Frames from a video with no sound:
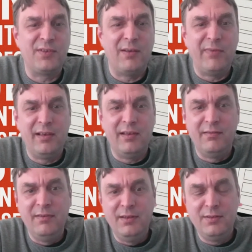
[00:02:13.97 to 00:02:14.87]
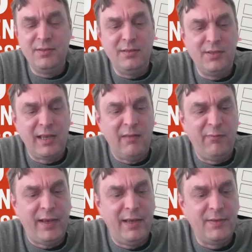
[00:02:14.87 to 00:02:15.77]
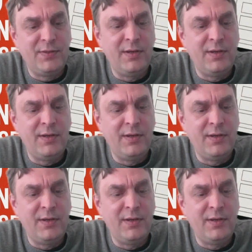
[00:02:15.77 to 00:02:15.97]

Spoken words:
something to get fixed.